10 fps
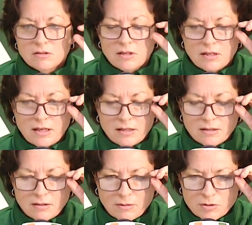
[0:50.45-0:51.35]
It
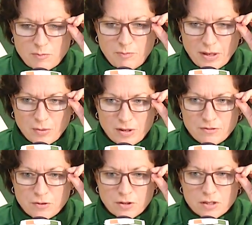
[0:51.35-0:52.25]
was a big win
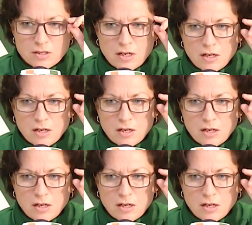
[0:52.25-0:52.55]
for us.